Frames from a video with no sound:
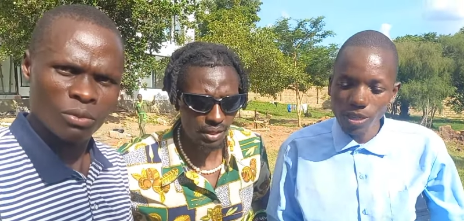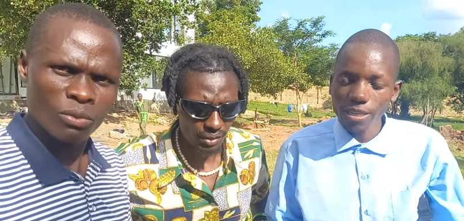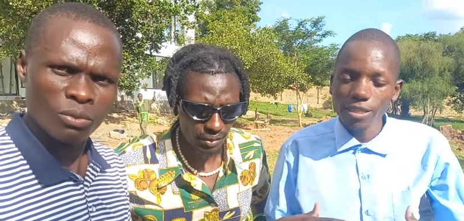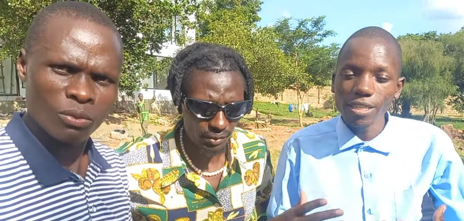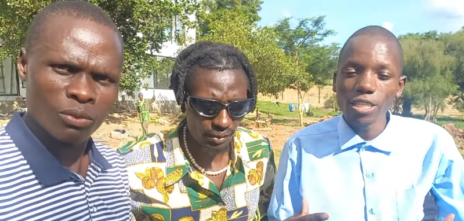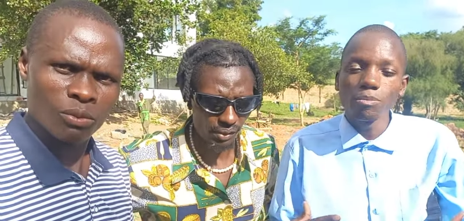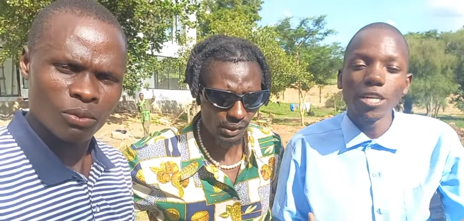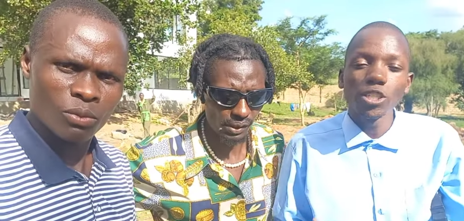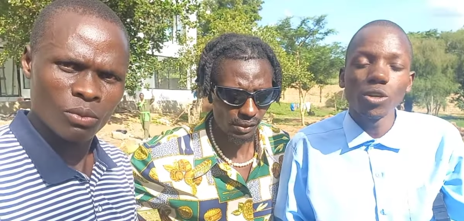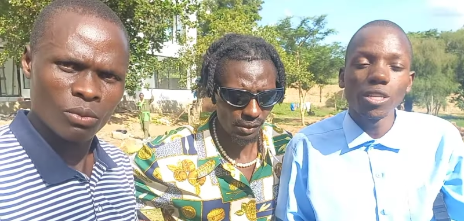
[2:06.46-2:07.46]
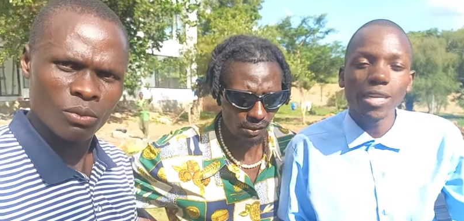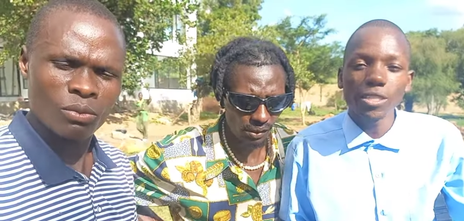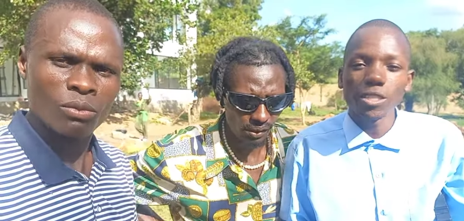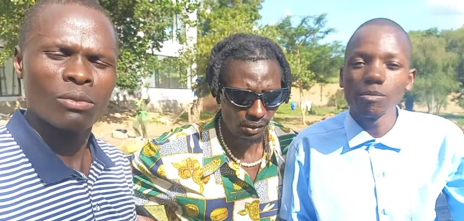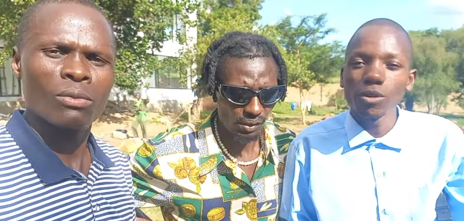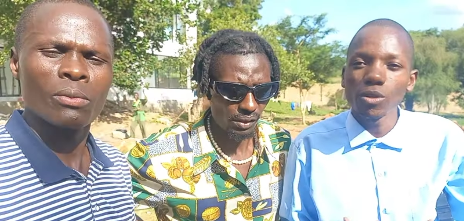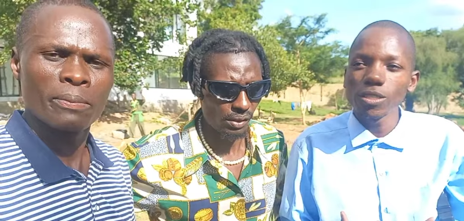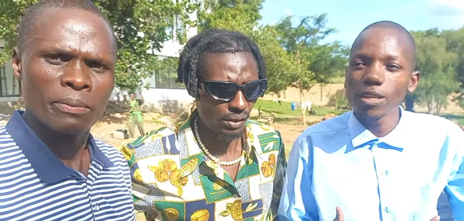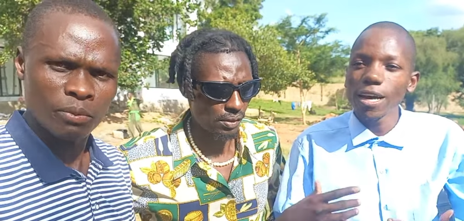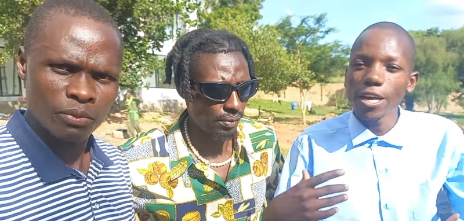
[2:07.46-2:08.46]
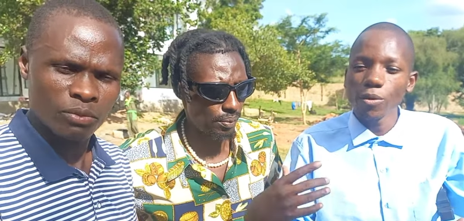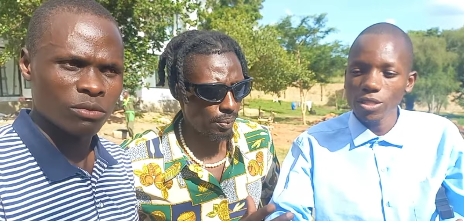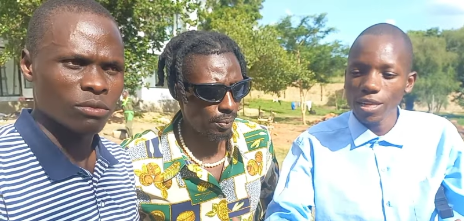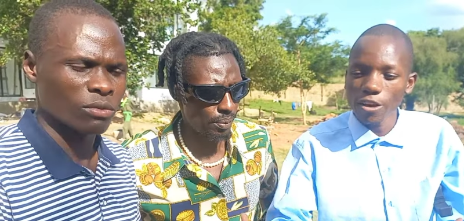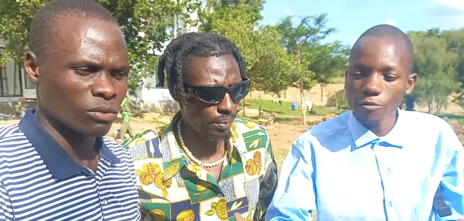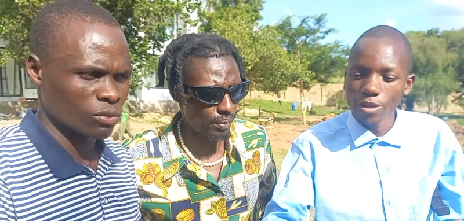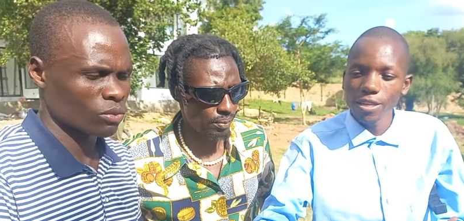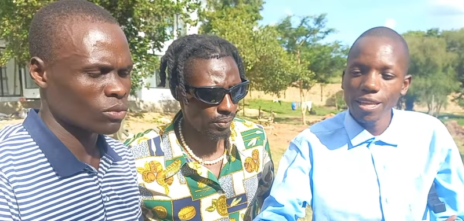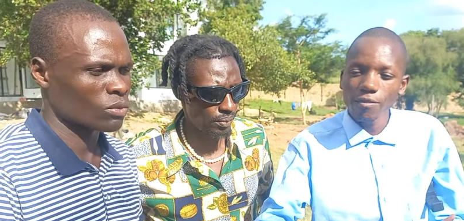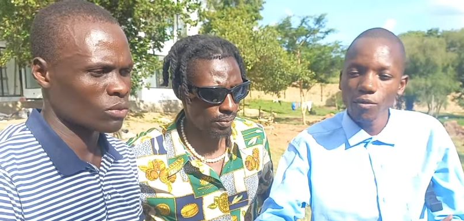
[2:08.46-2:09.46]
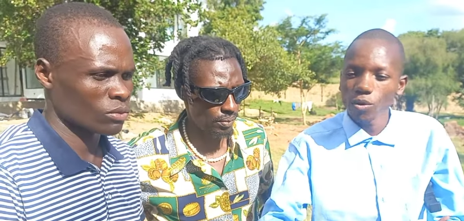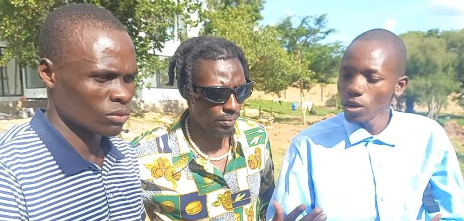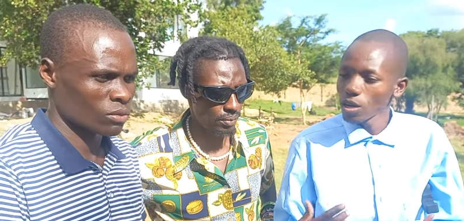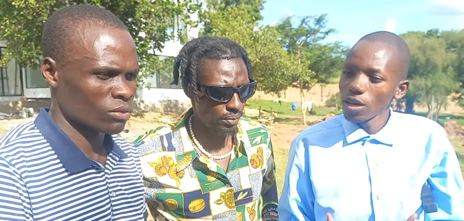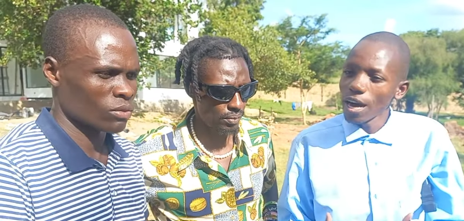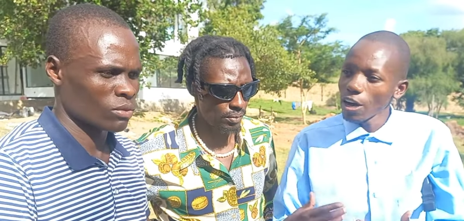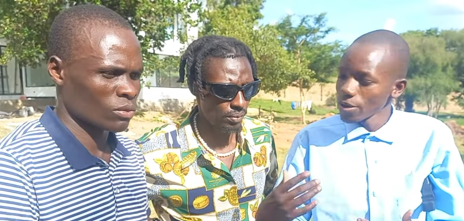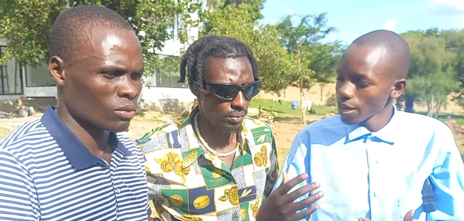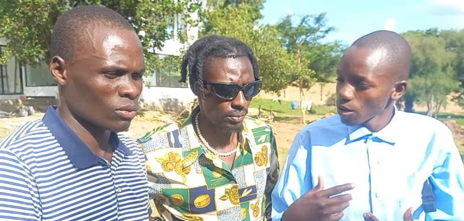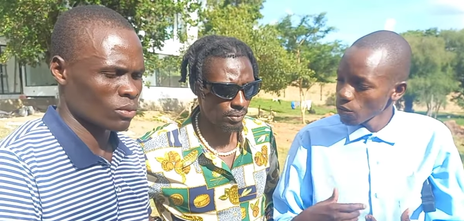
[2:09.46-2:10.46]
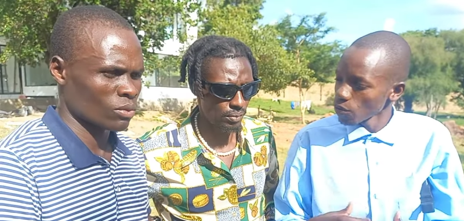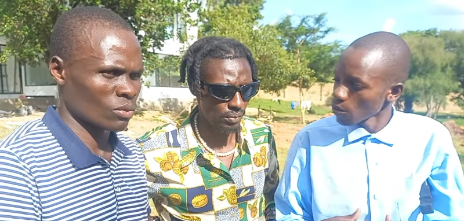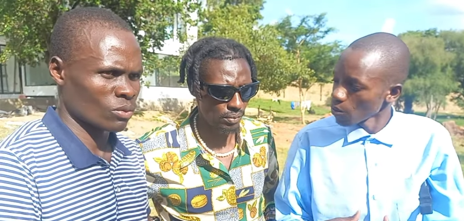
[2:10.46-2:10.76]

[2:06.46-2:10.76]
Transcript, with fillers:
Speaker 1: Like his, my story touched him because I, I was I've been there for I've been around for